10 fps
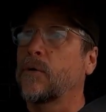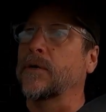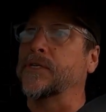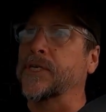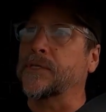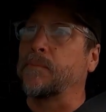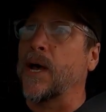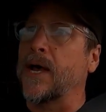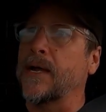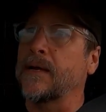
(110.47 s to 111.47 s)
where just
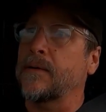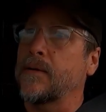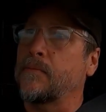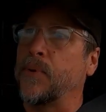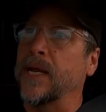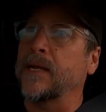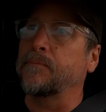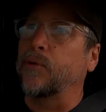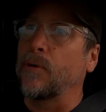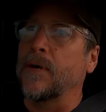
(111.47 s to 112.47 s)
by being
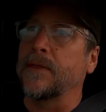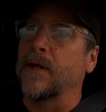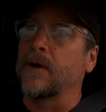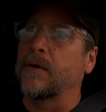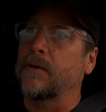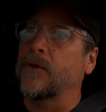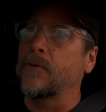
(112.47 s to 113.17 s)
employed there,